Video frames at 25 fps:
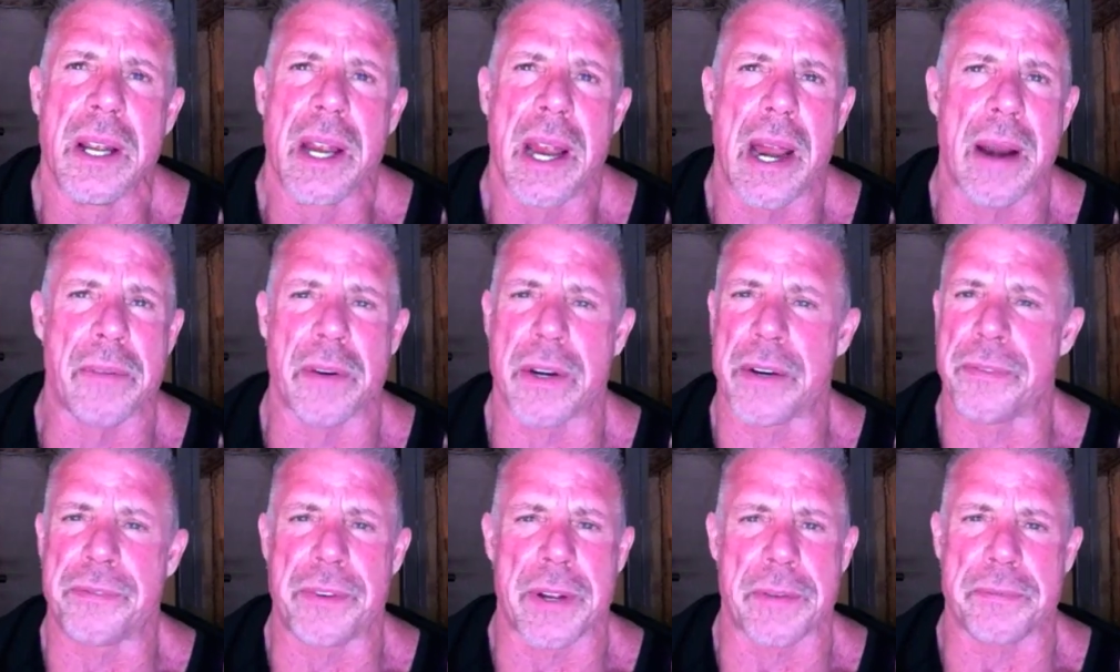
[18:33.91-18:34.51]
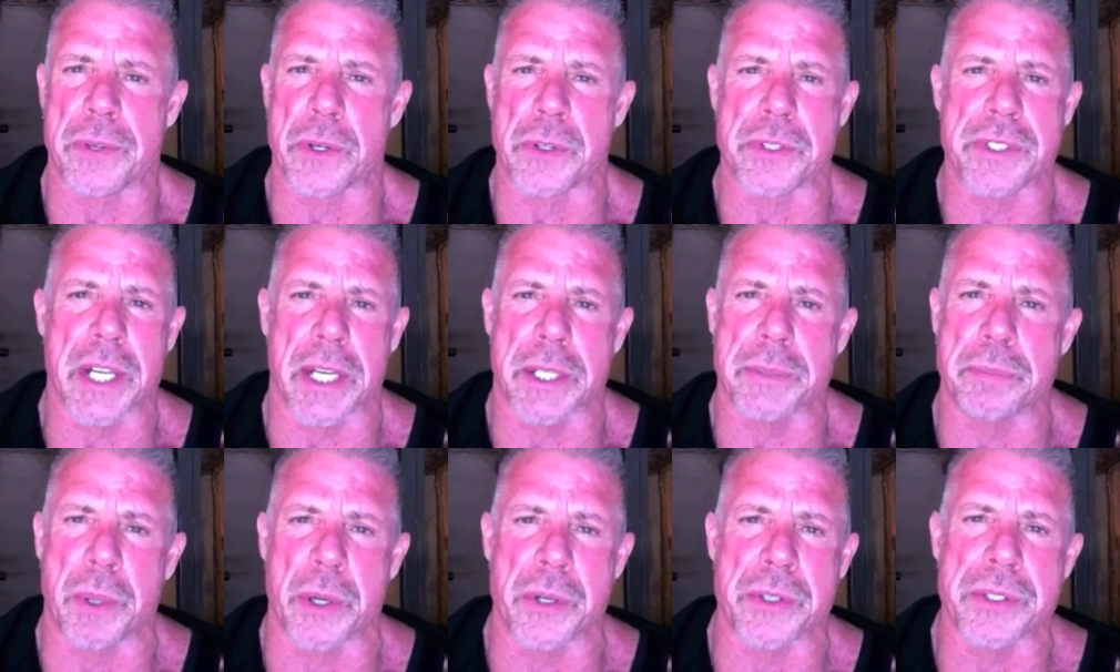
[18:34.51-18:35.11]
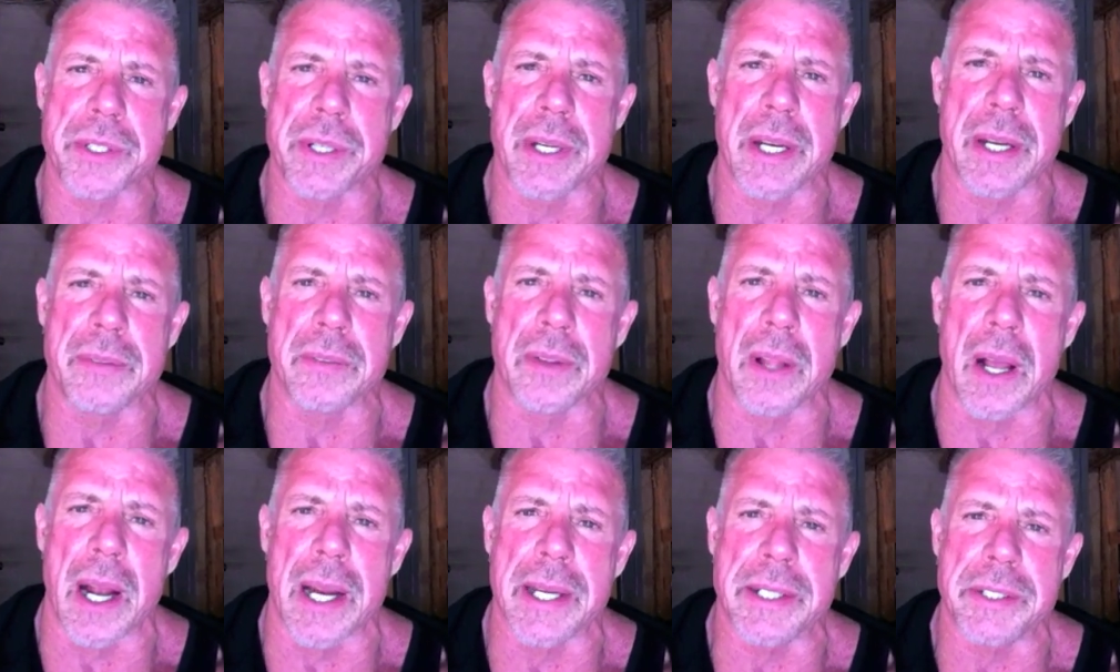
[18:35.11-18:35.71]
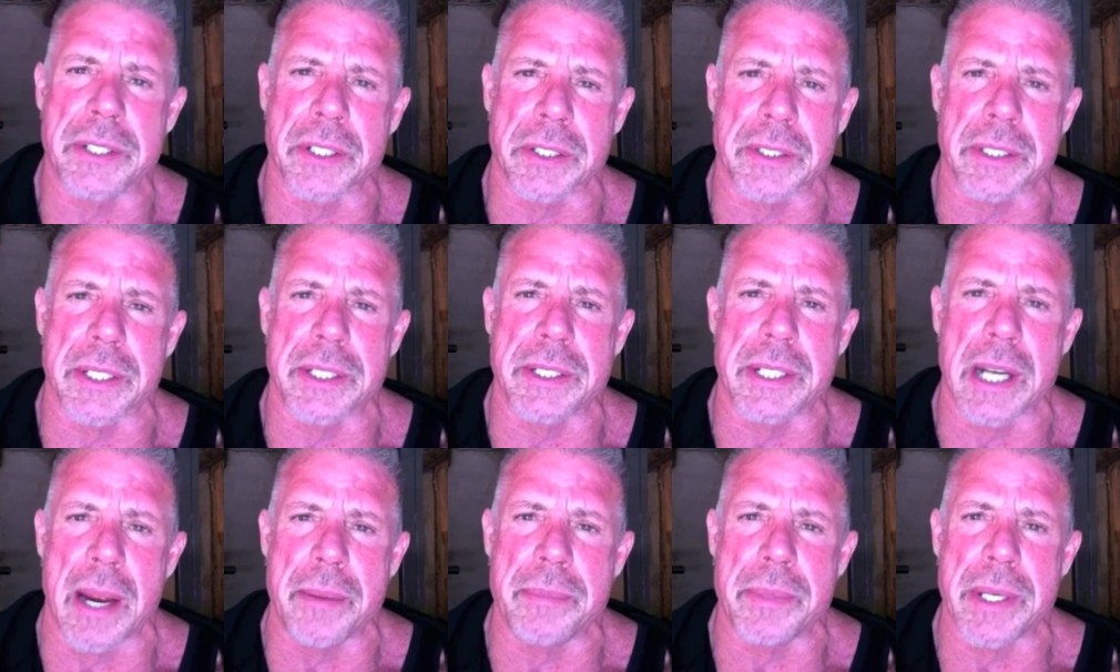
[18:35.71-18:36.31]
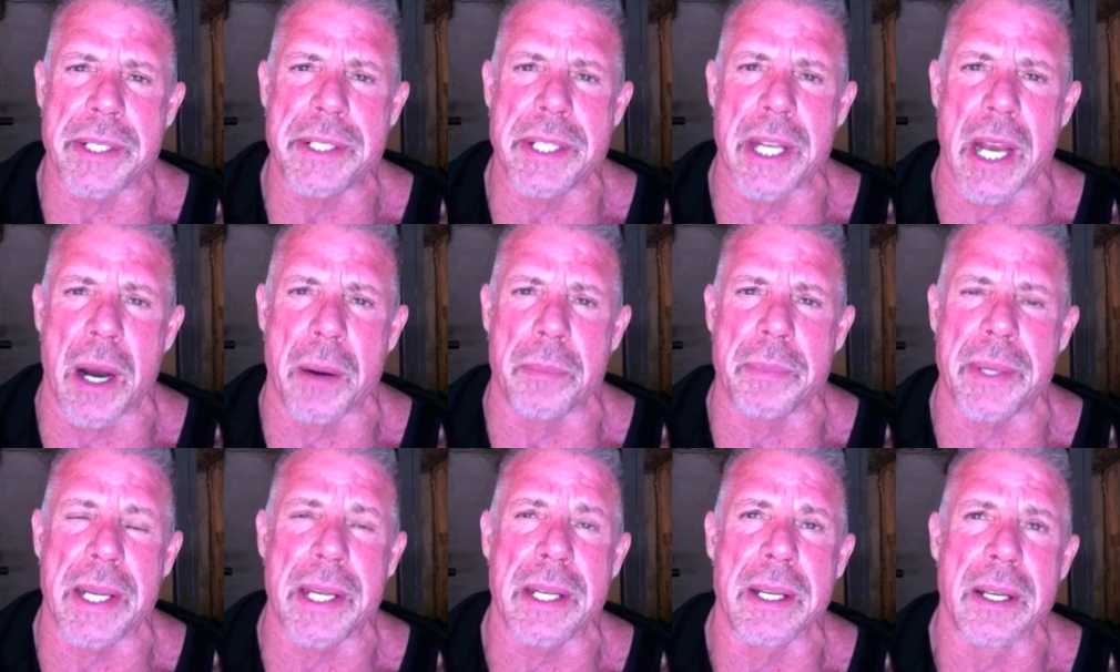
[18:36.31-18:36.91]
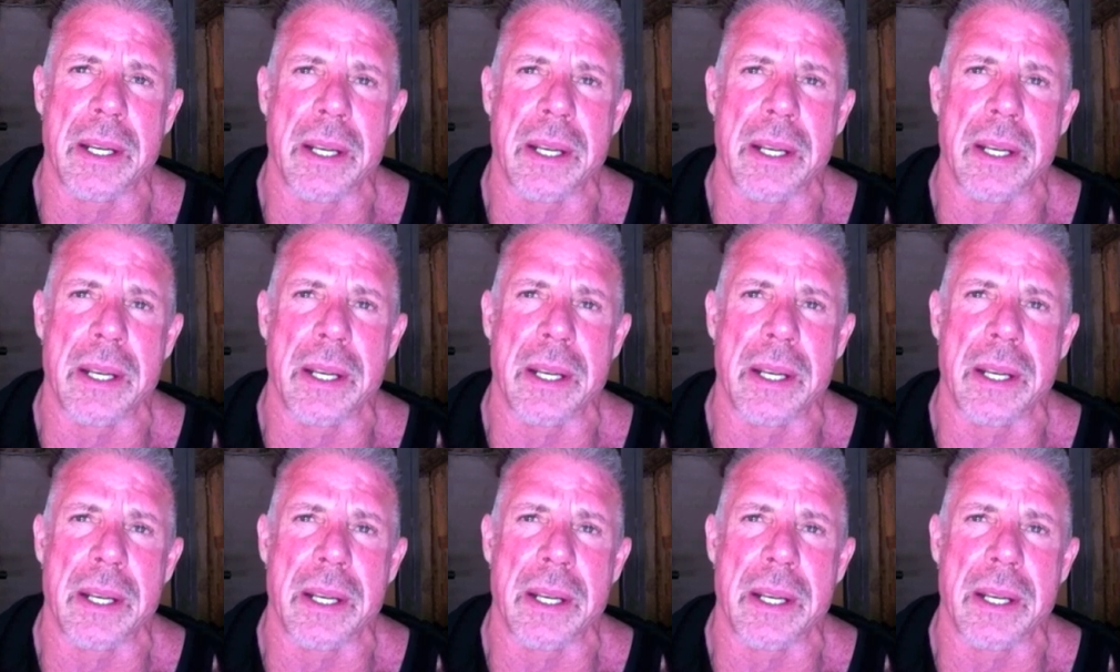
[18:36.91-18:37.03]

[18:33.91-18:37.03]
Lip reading: every fifth or sixth person in line took the time to tell me,